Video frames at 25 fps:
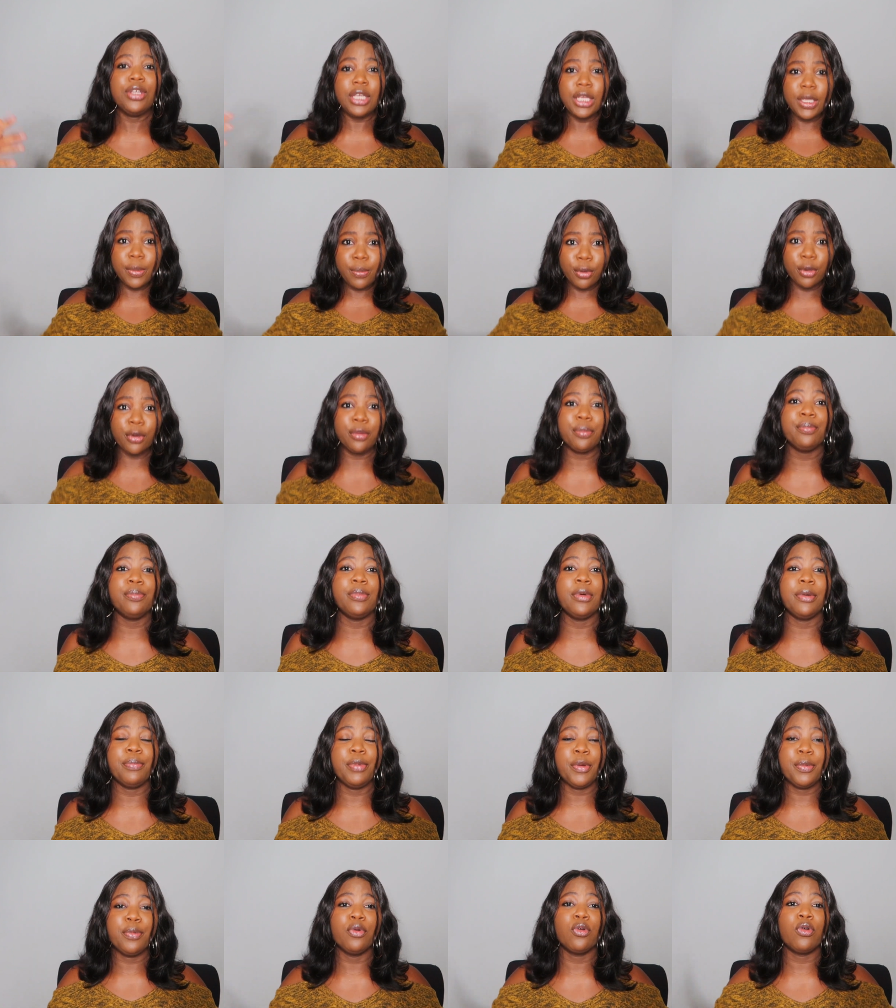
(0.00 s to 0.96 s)

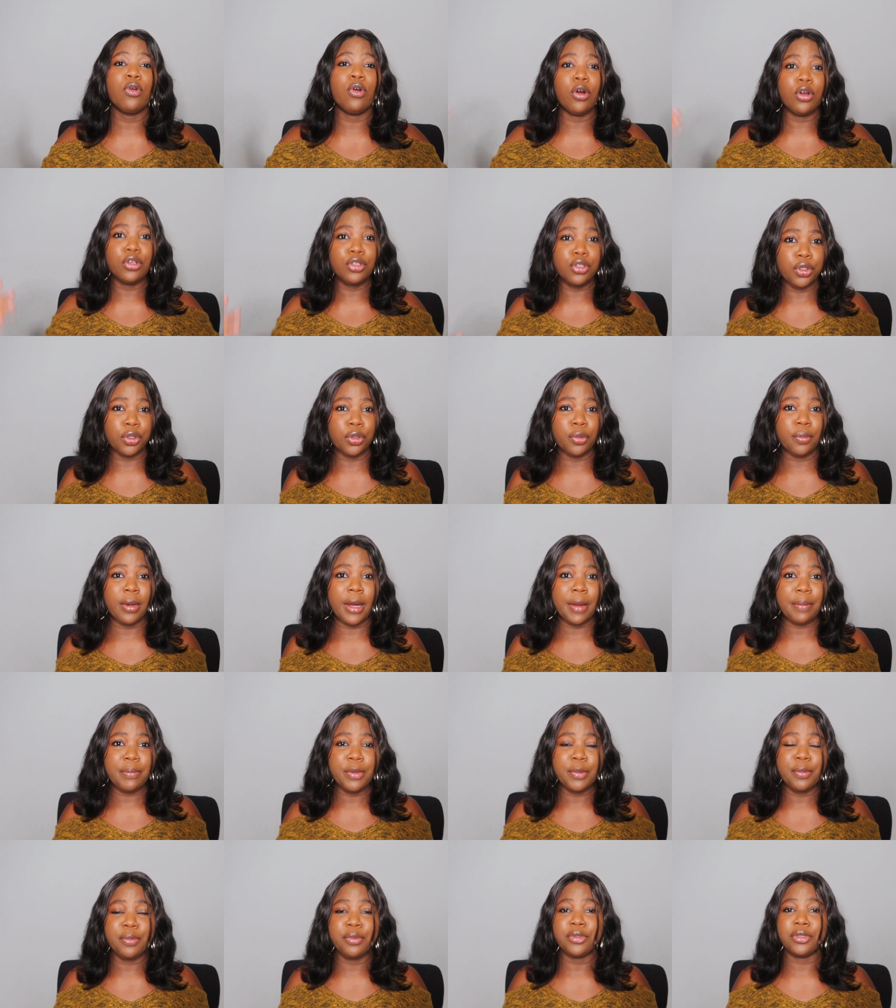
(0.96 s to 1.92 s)
Igbo people call
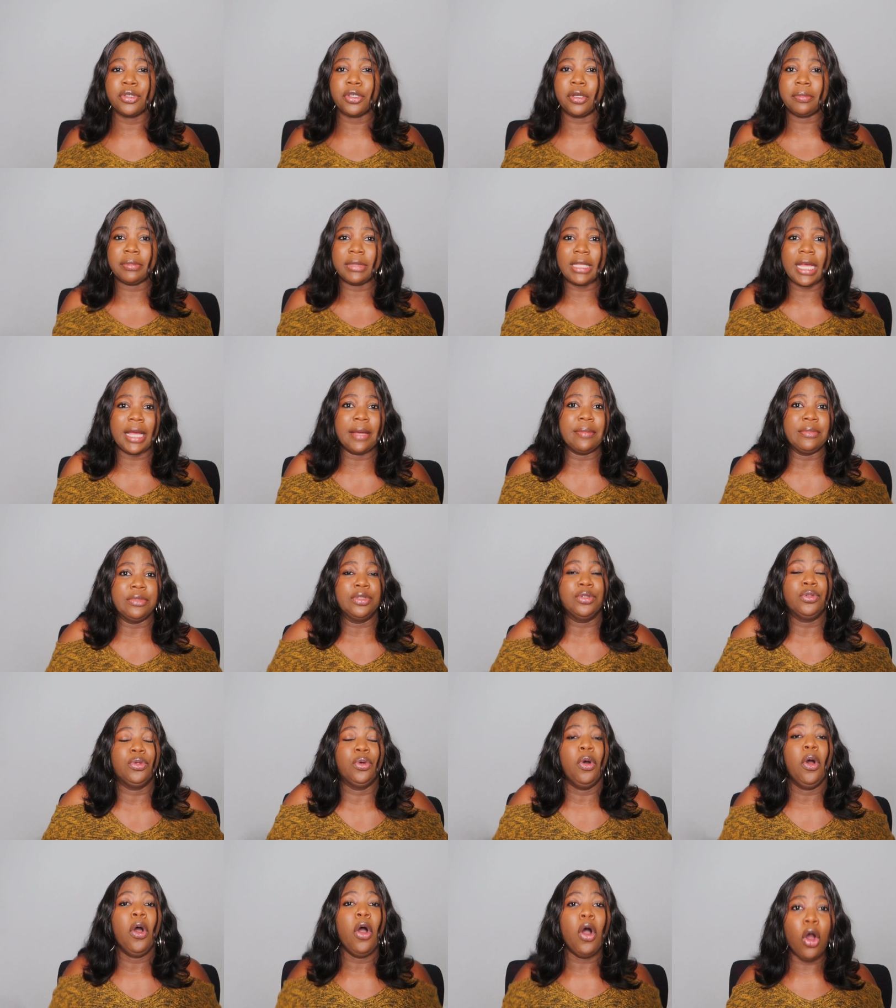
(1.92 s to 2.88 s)
Yoruba people sometimes,
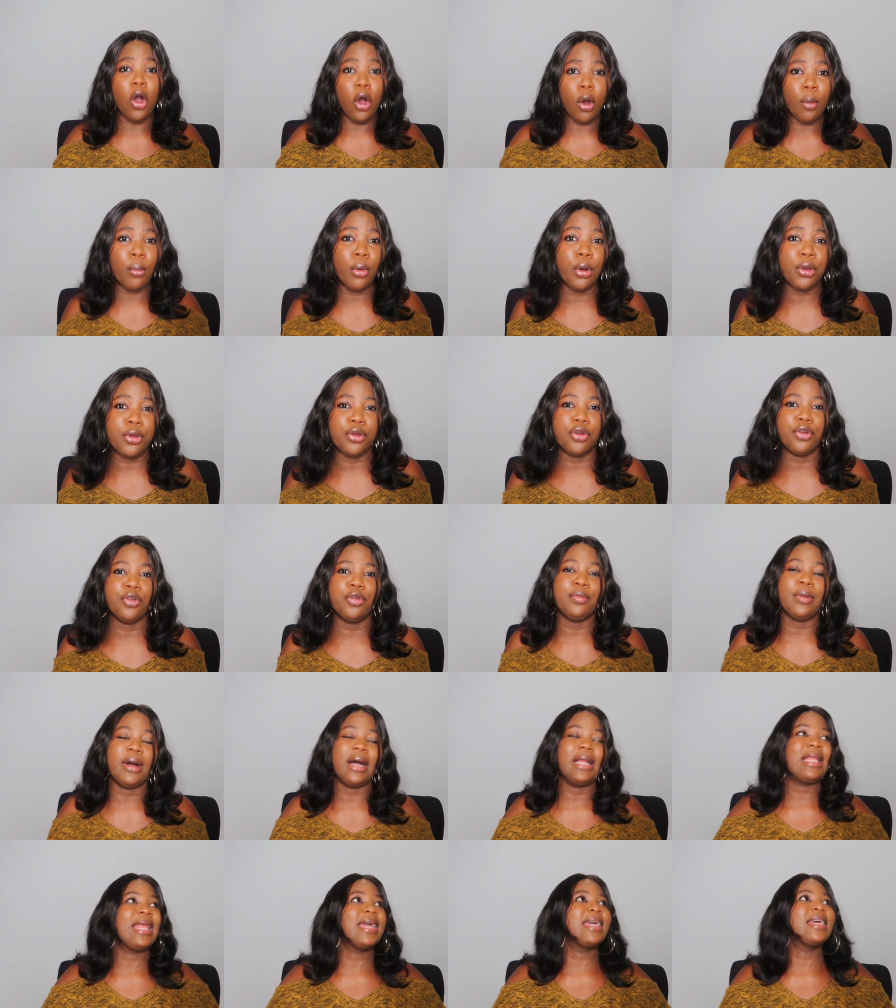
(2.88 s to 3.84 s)
Omo
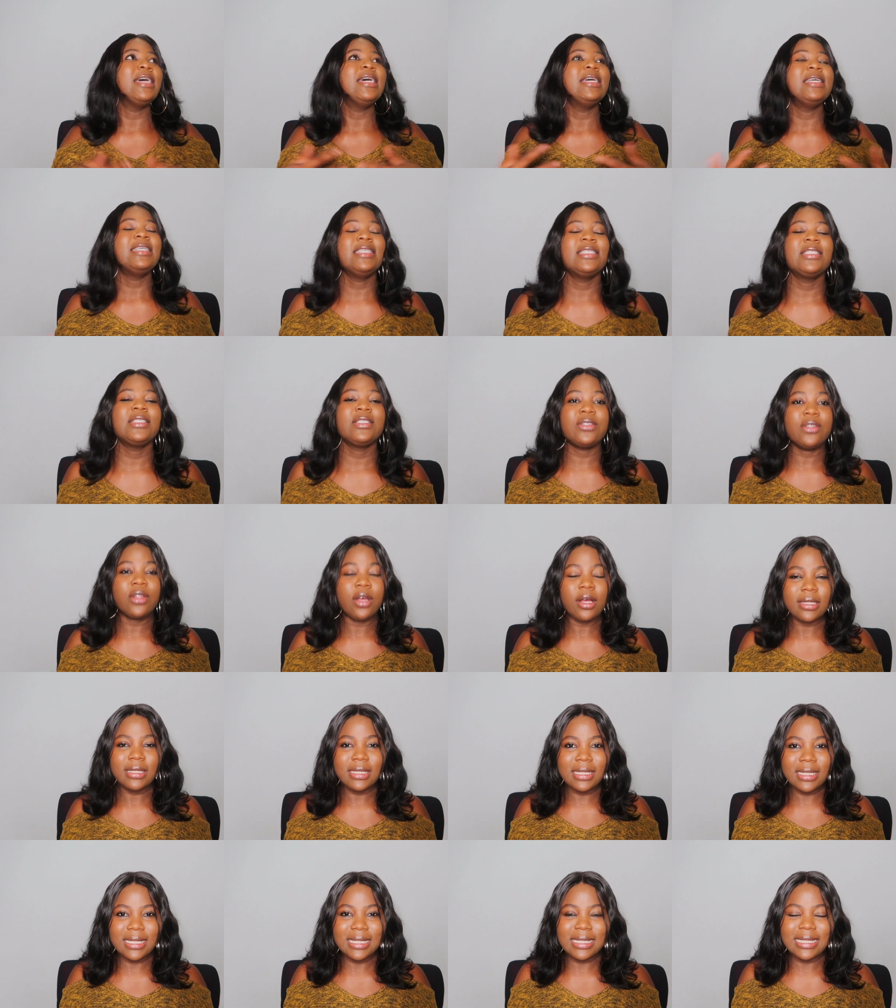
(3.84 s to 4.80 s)
Yoruba. Like, it's
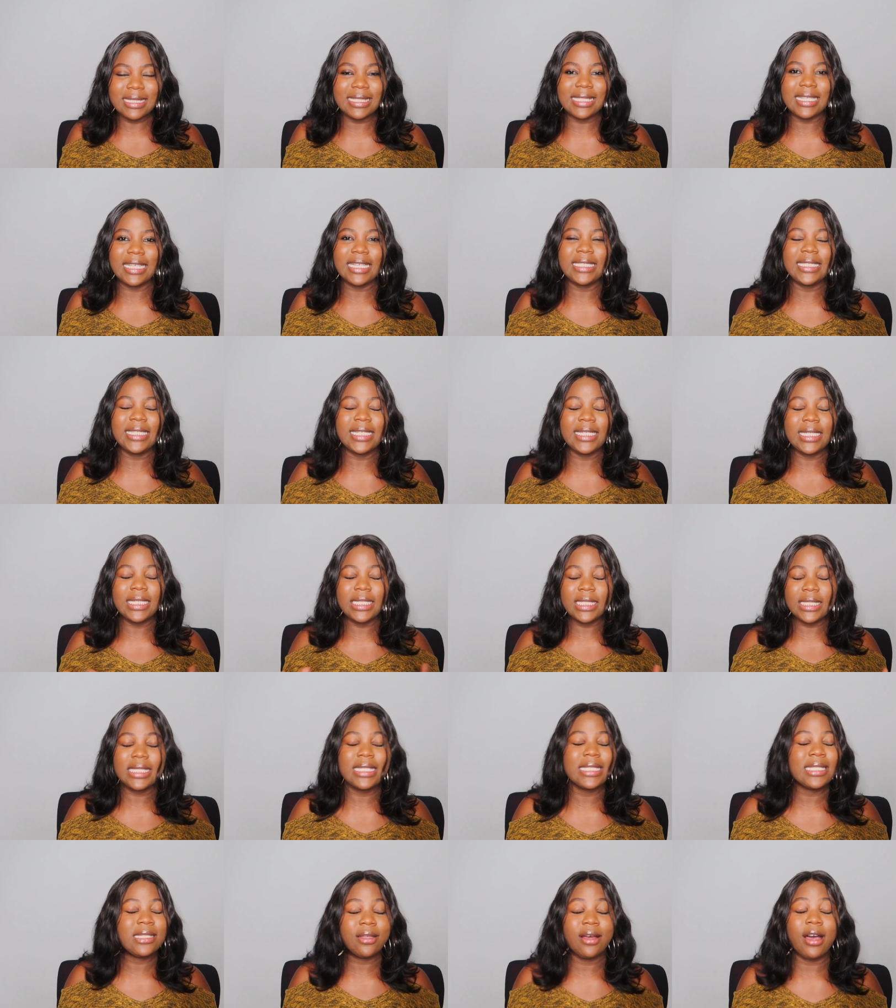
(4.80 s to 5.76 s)
not,
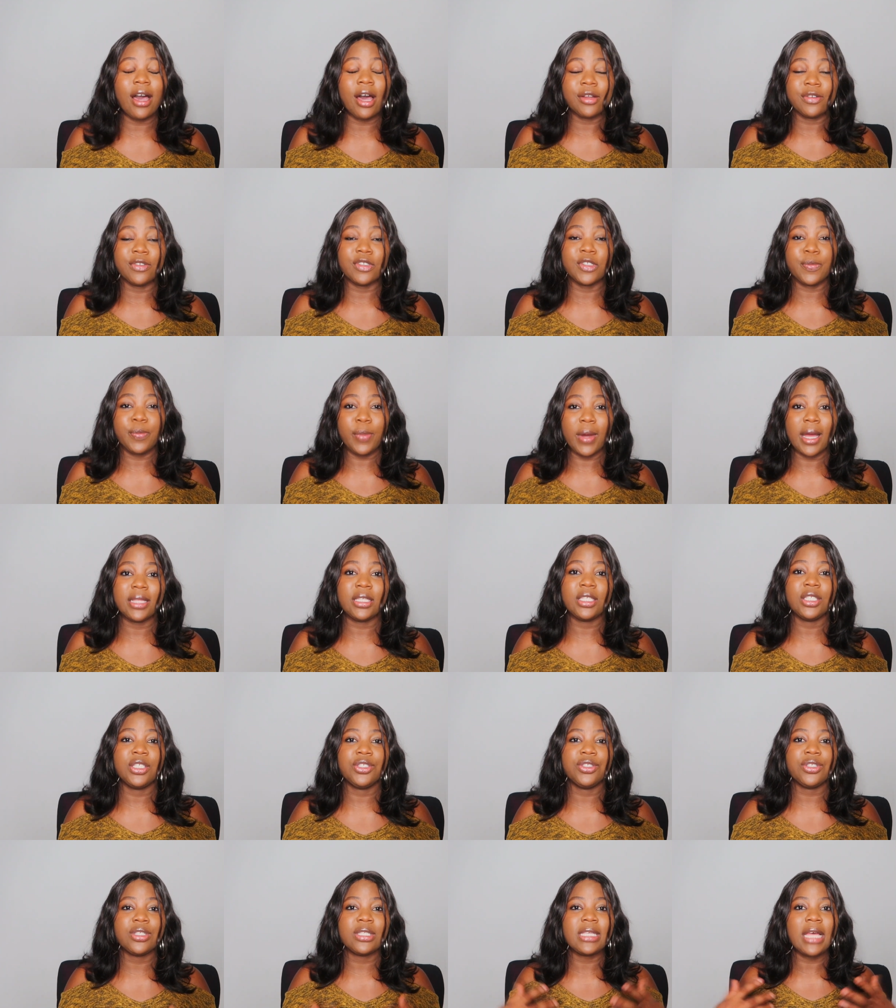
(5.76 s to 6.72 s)
it is not out of spite.
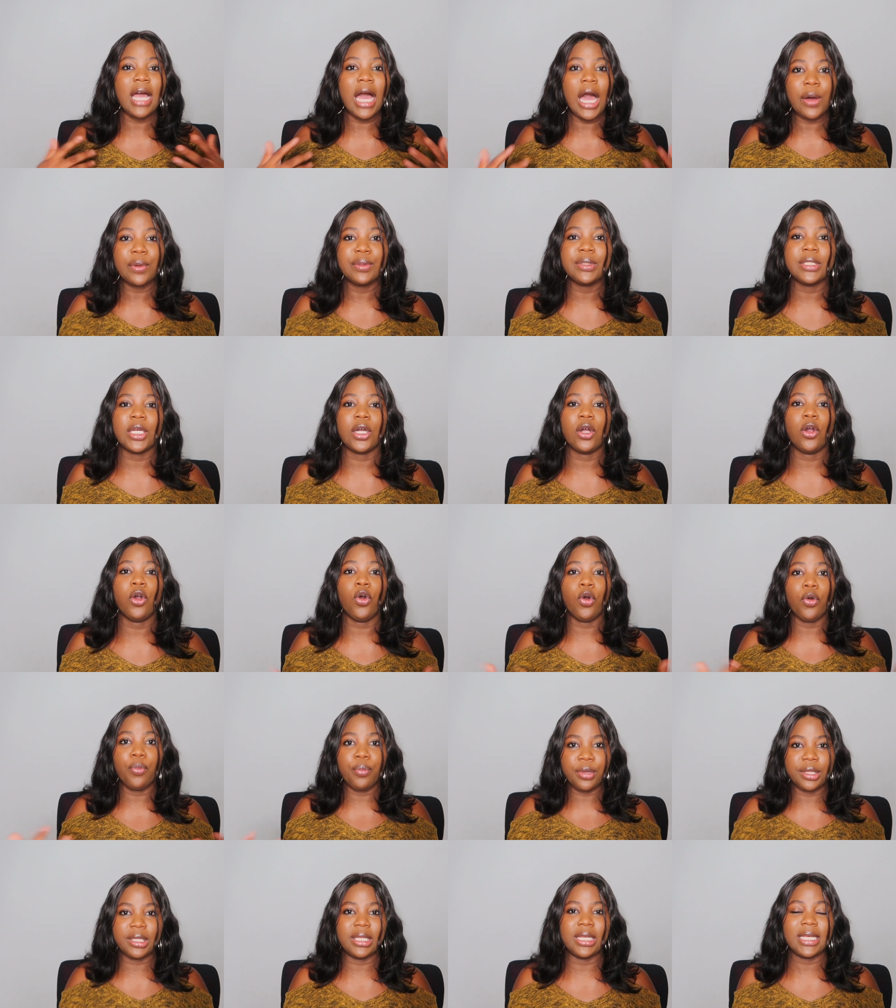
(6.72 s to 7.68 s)
It's just how they
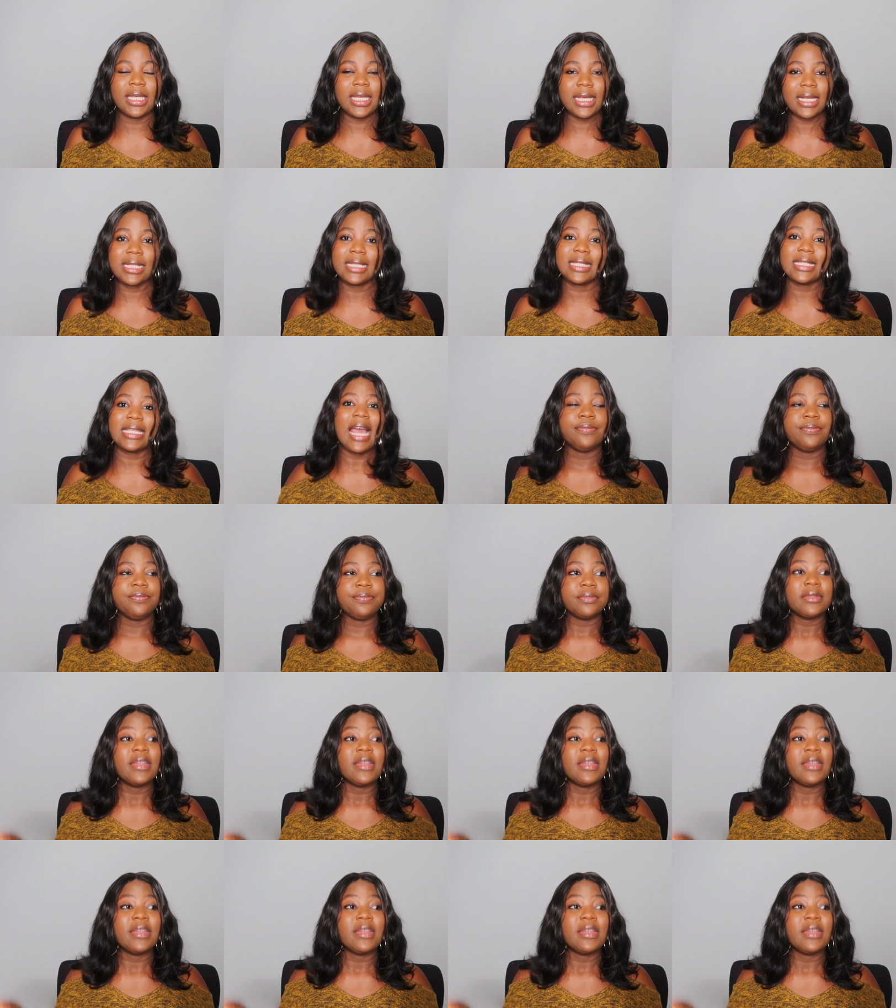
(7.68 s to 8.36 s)
communicate.